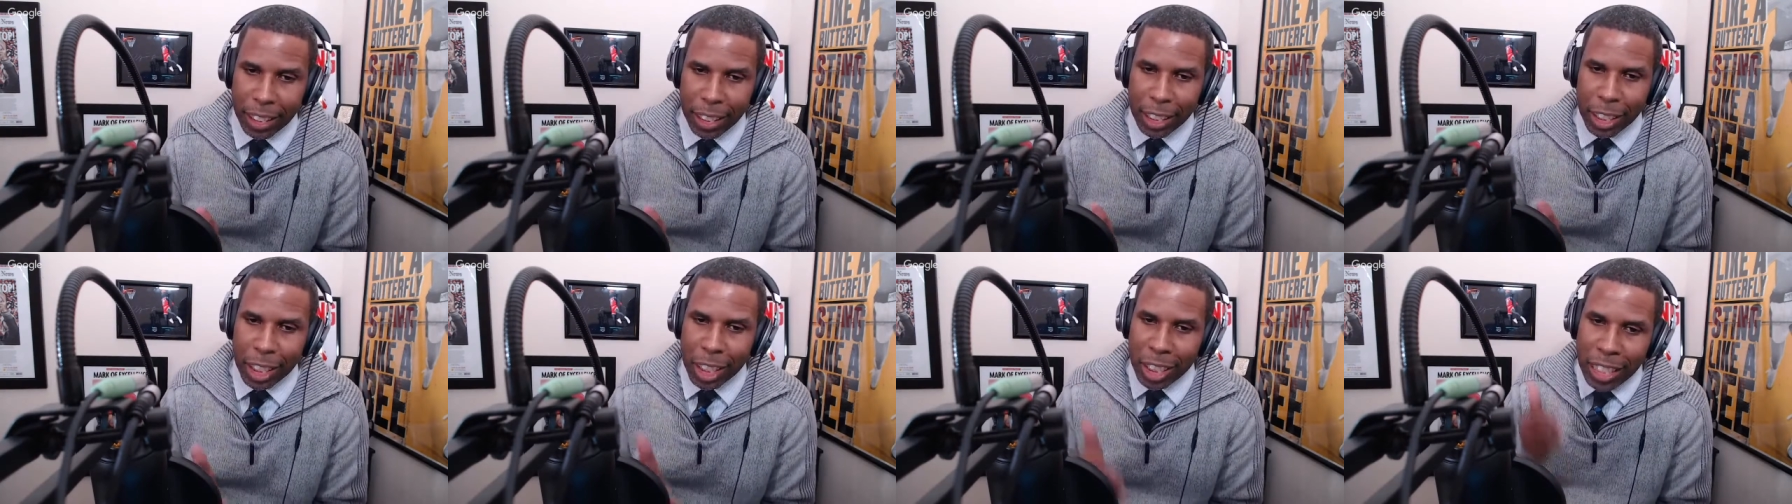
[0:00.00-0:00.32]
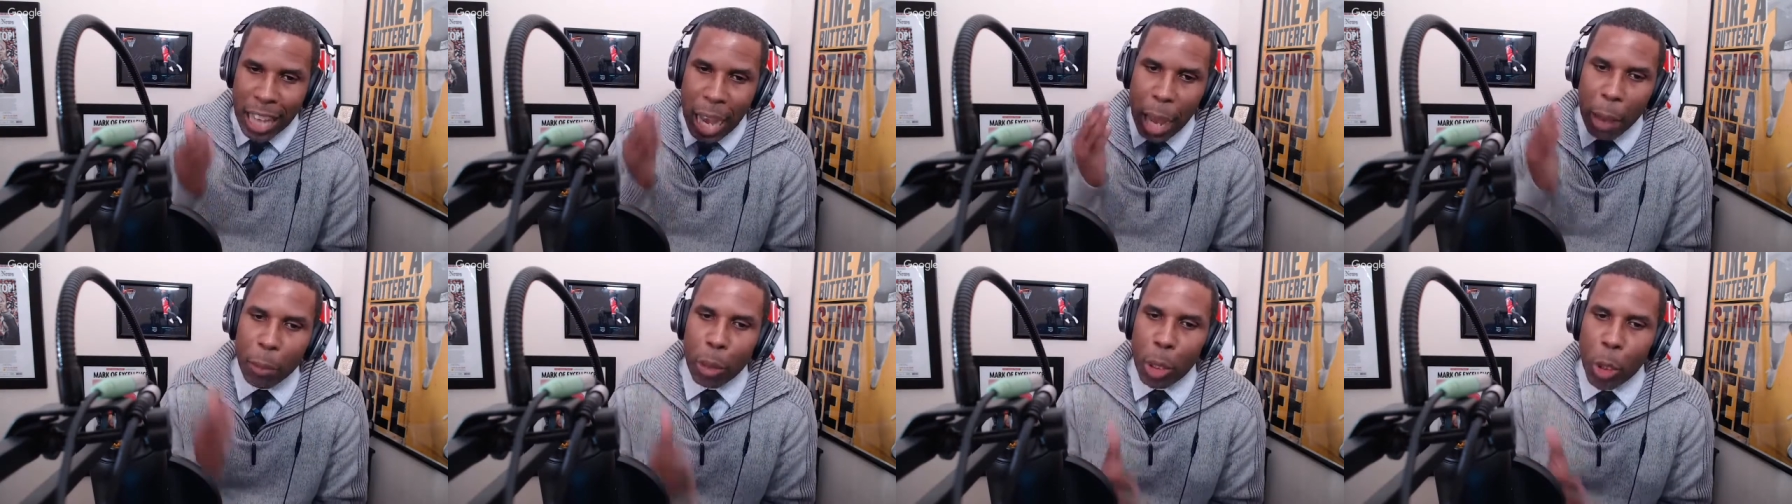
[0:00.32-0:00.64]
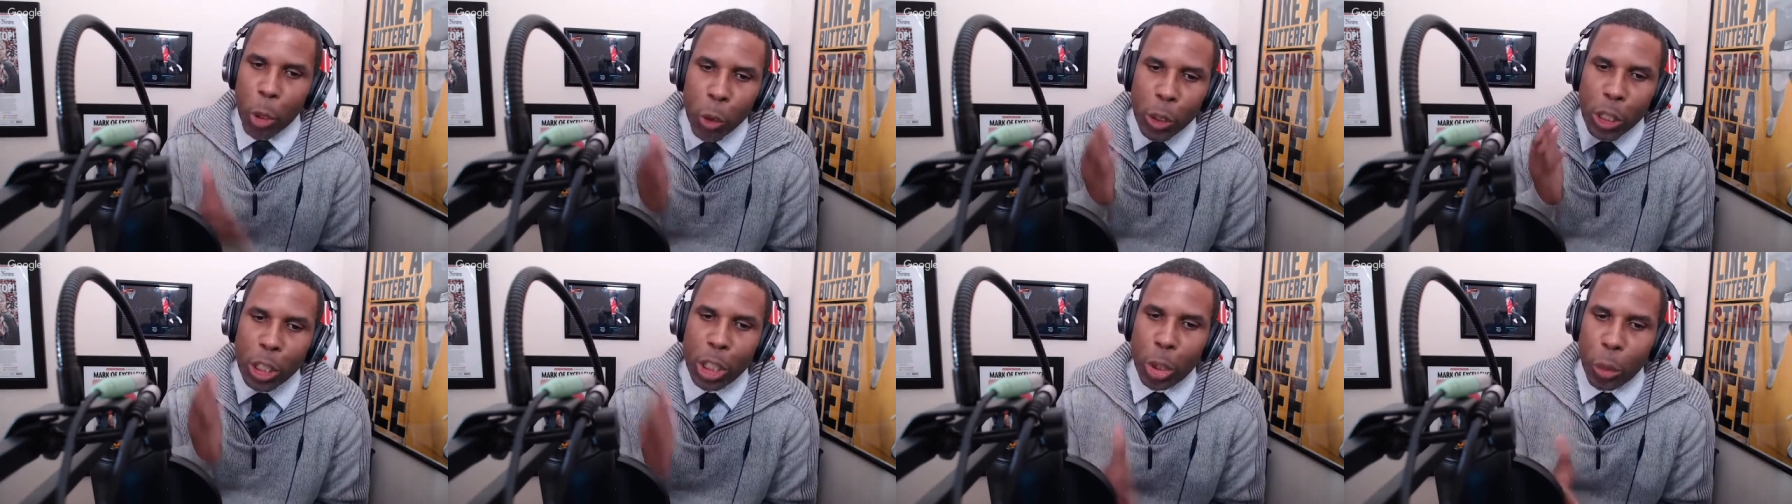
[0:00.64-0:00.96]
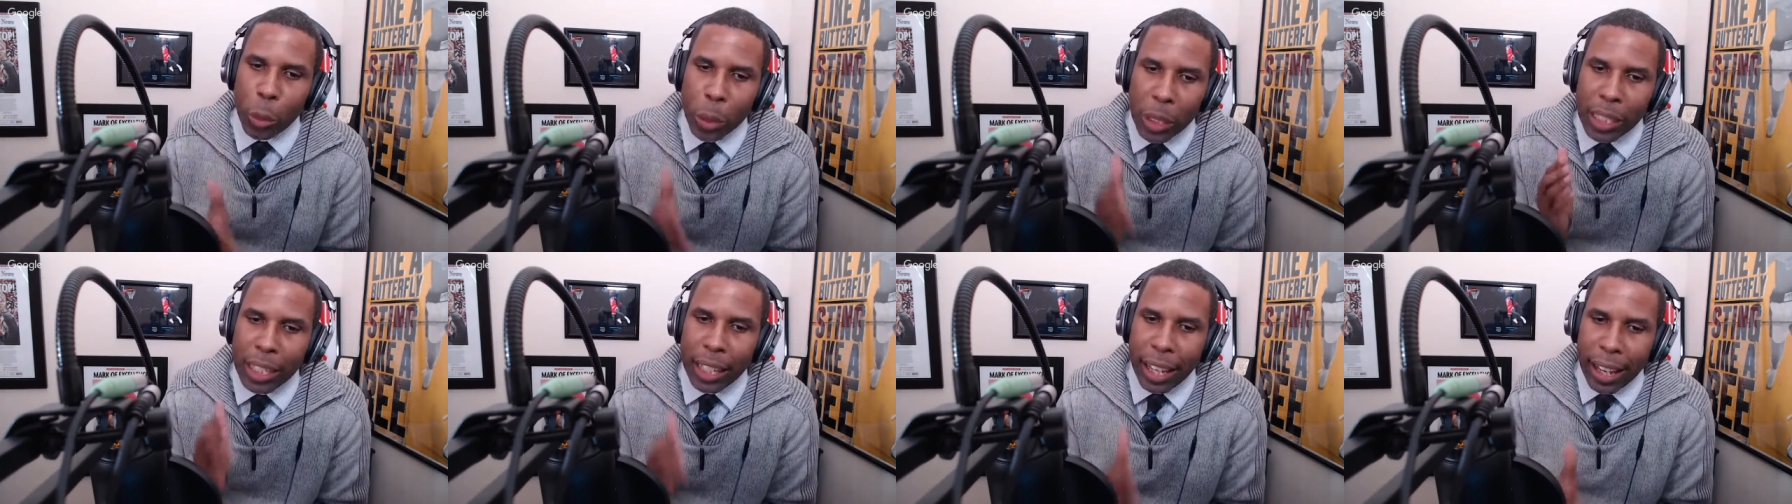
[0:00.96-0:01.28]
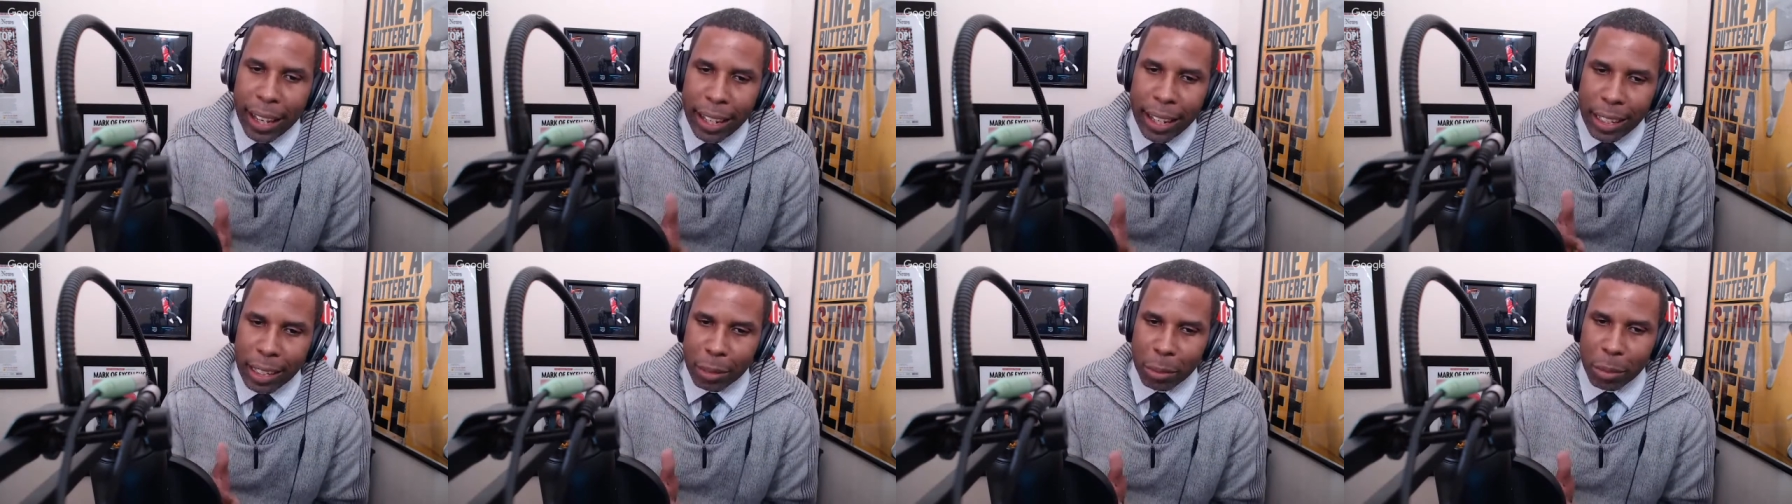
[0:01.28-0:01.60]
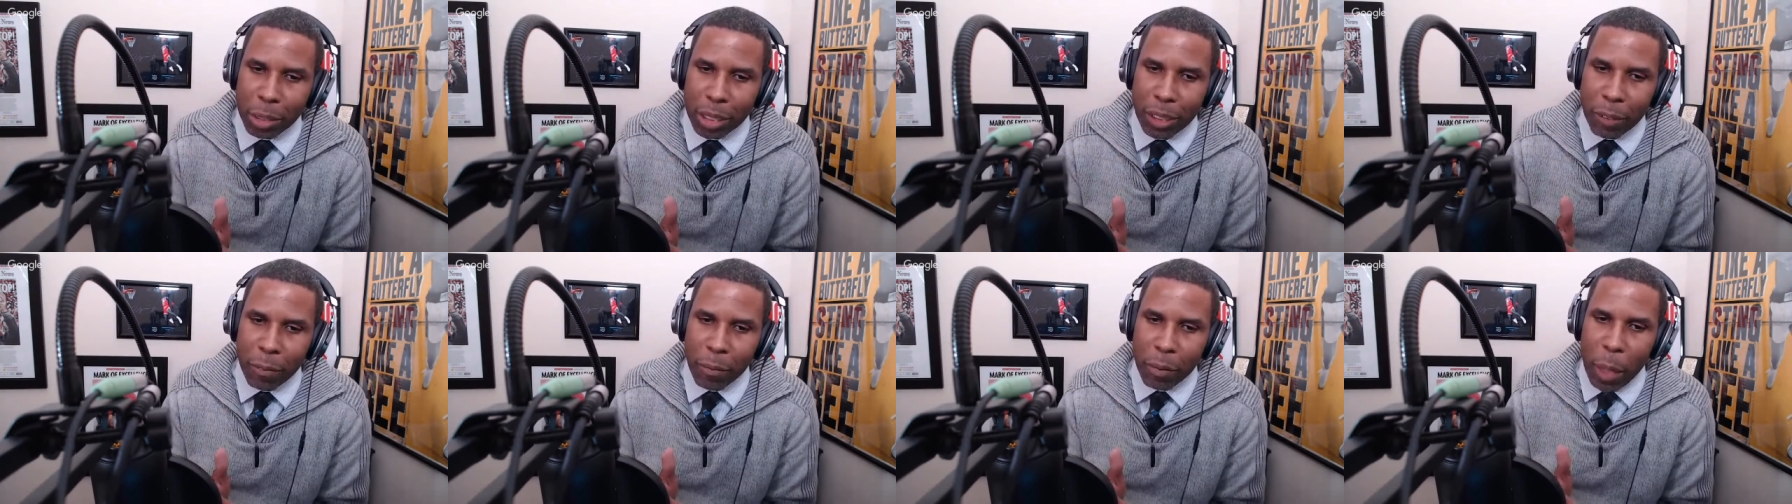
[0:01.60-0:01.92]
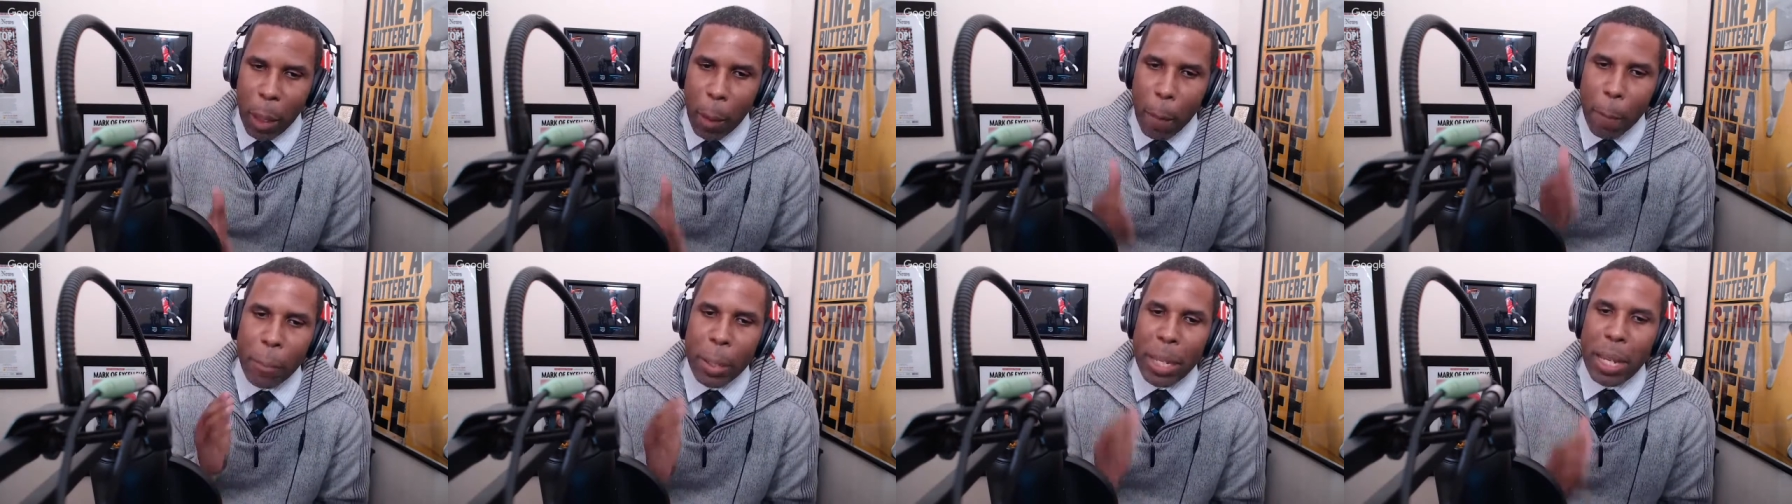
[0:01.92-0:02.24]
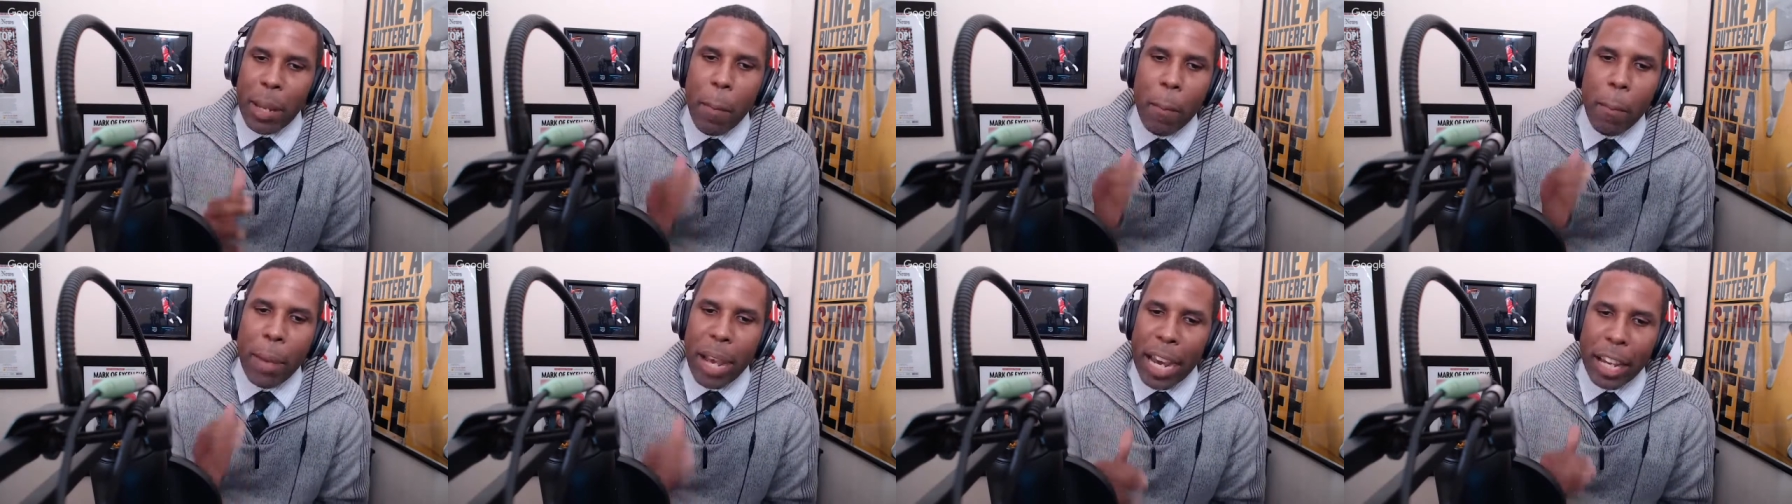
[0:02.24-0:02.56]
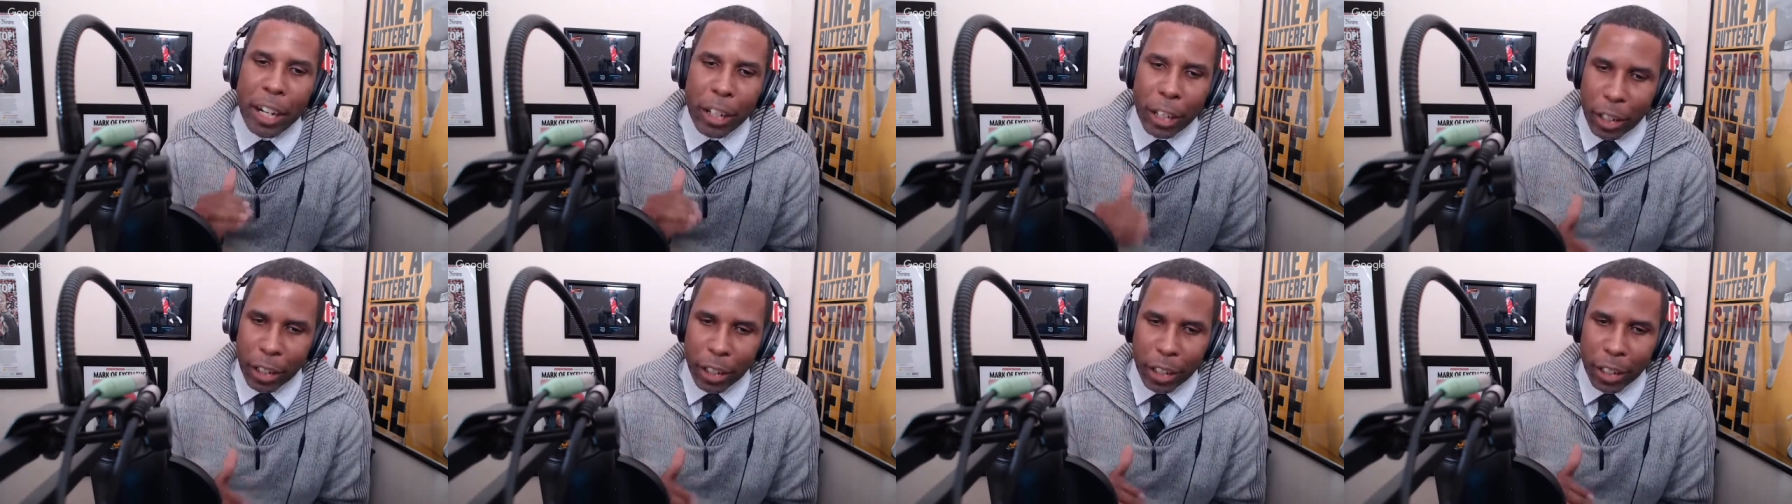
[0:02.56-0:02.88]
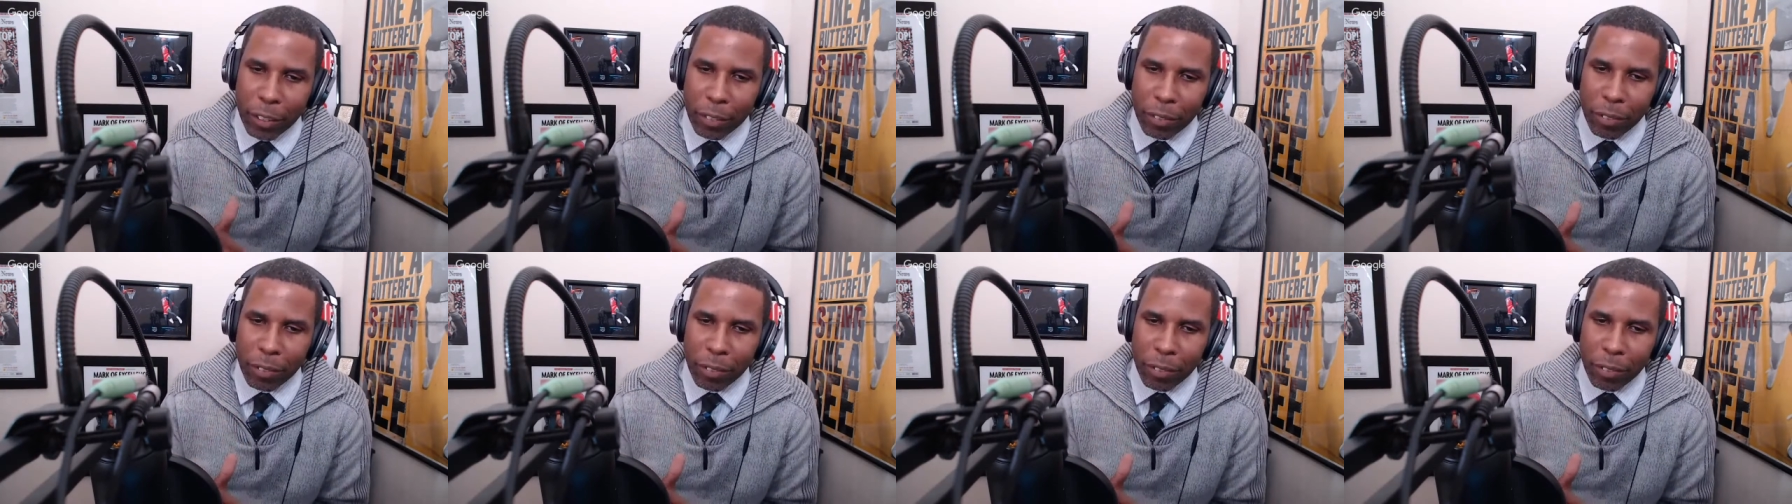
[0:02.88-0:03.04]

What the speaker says: Stop losing 3 games. Be better.